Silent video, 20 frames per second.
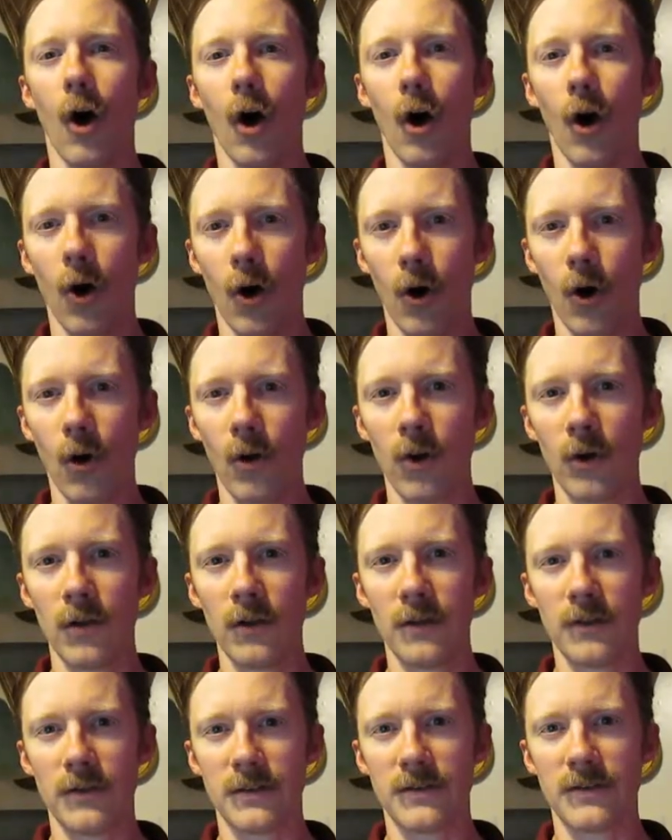
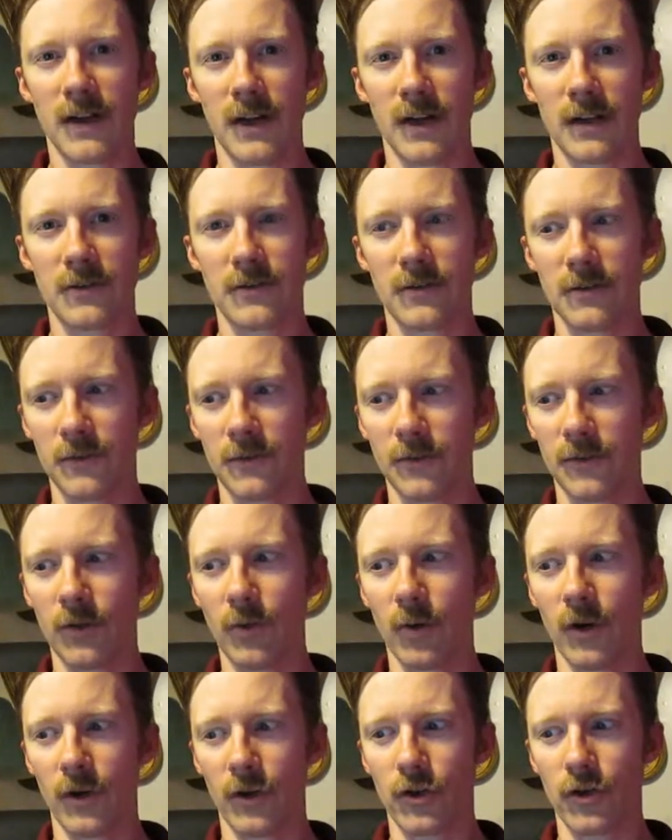all doctors
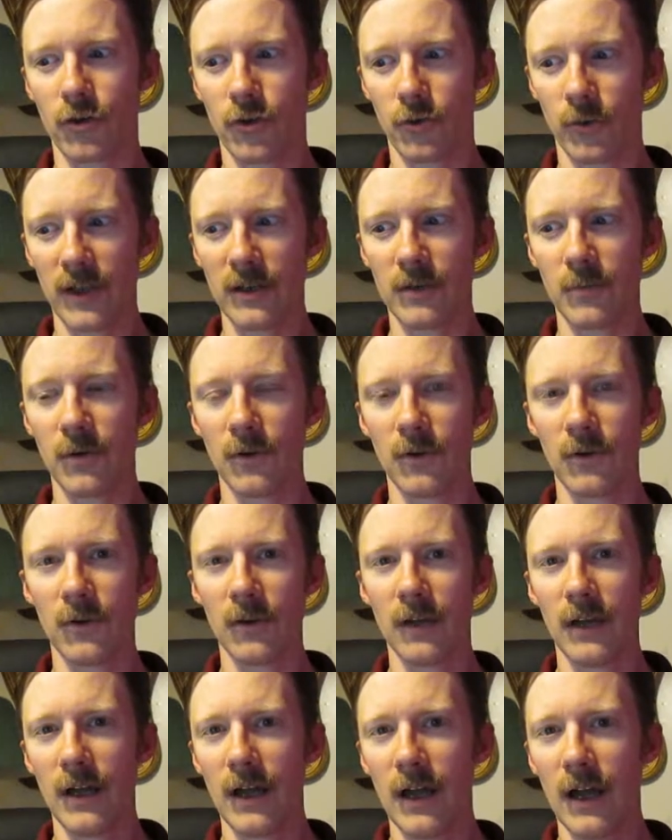who are
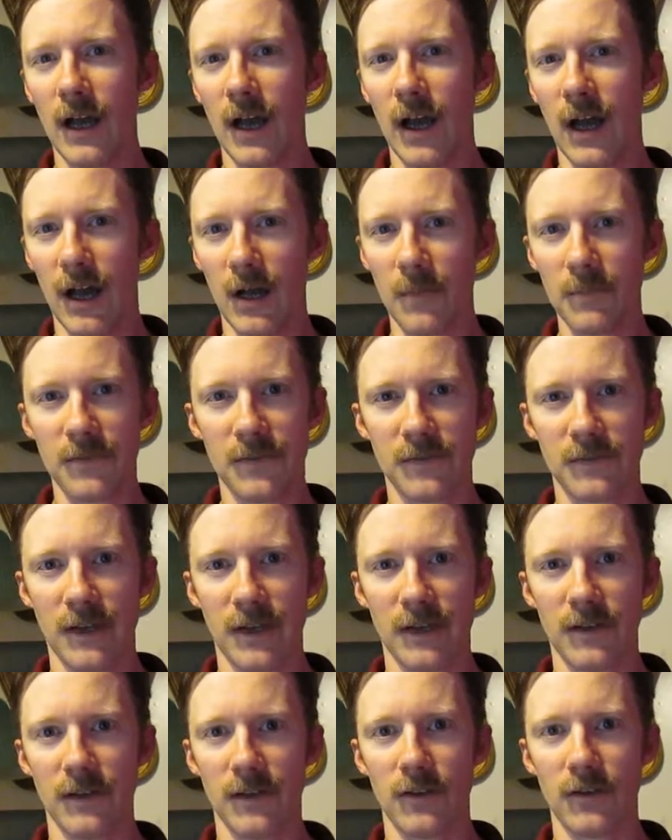credible,
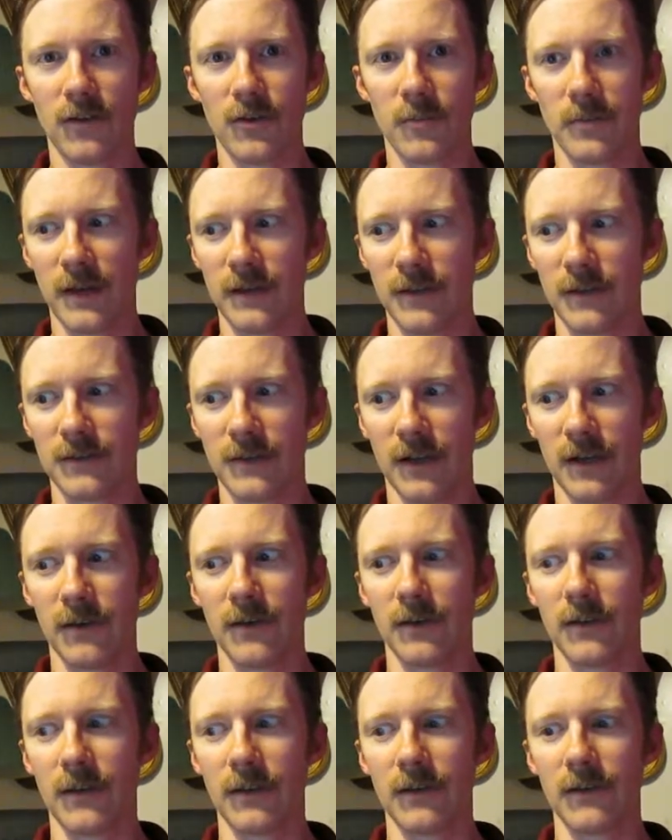upstanding
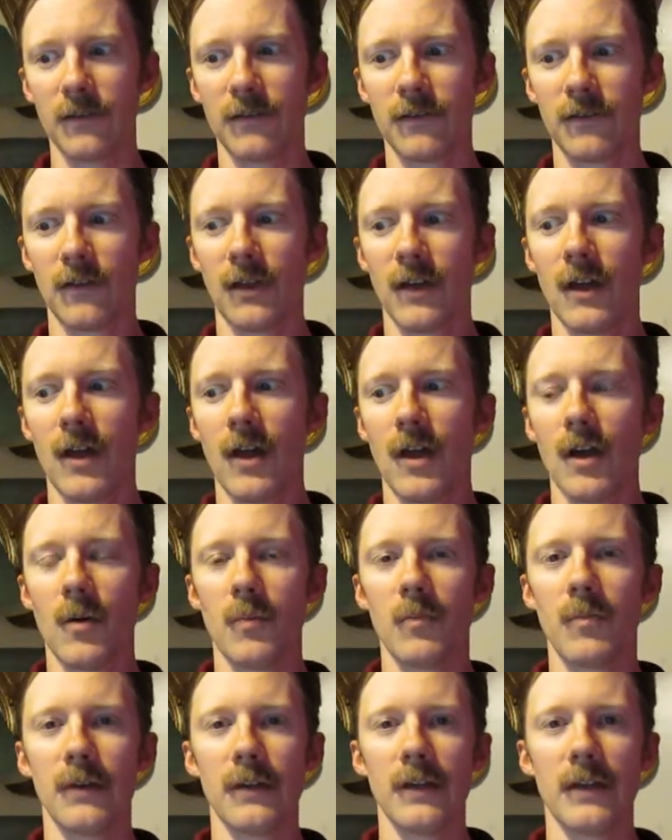humanitarians
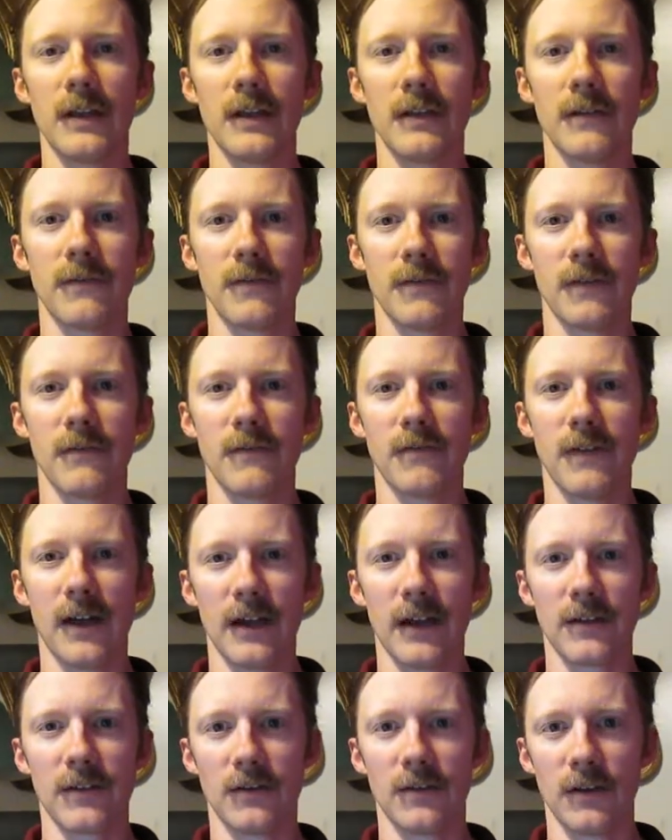believe the
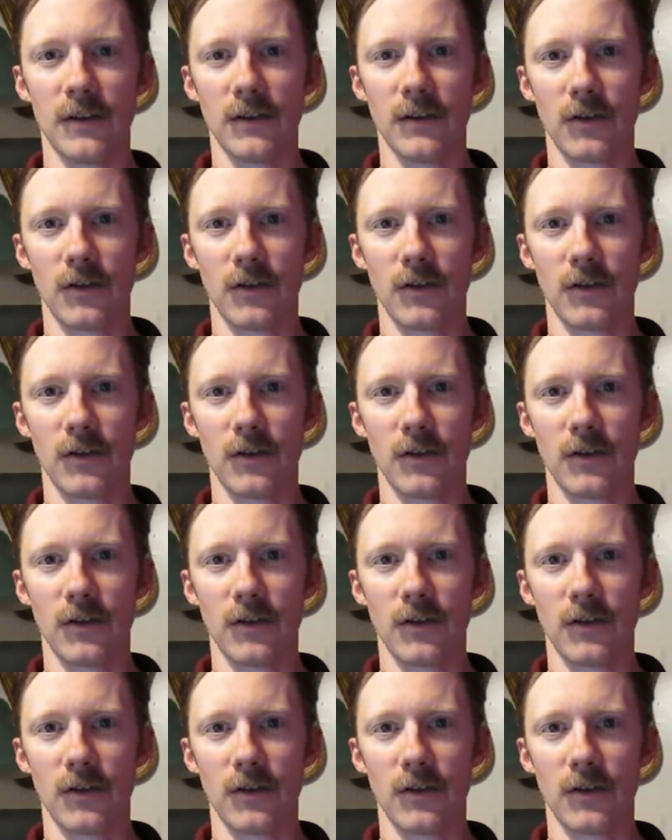vaccine